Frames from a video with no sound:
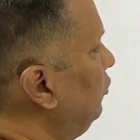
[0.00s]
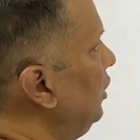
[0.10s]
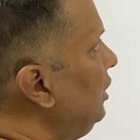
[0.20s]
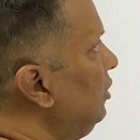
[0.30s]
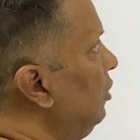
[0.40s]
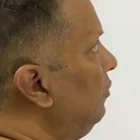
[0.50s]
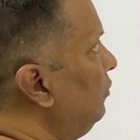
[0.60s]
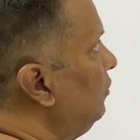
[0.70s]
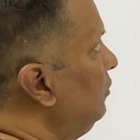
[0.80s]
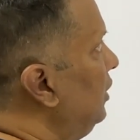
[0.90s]
23
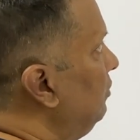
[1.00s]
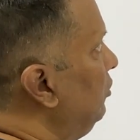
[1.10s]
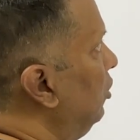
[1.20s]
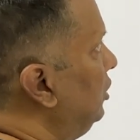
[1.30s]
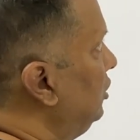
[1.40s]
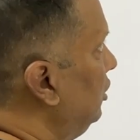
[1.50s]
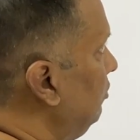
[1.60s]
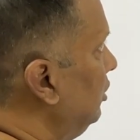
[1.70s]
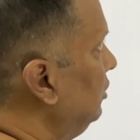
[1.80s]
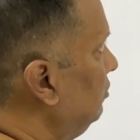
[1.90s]
of them got
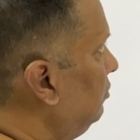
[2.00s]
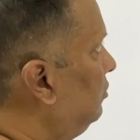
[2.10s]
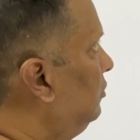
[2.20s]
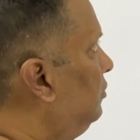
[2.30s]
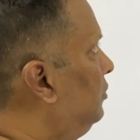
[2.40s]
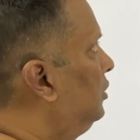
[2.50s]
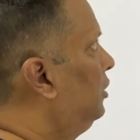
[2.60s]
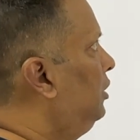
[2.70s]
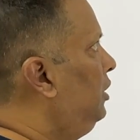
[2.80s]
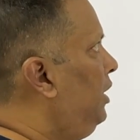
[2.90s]
sunburn.
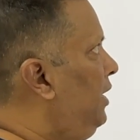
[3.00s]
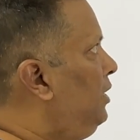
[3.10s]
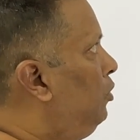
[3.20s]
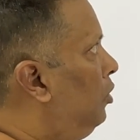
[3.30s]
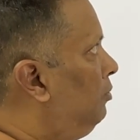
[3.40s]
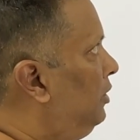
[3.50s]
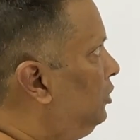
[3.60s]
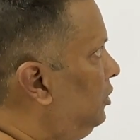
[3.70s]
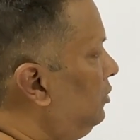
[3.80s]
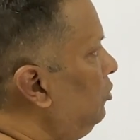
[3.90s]
8 got
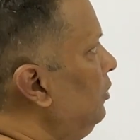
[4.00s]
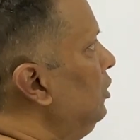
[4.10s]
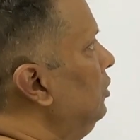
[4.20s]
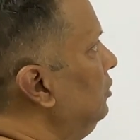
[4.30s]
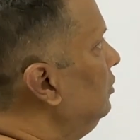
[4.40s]
blisters. Oh my God.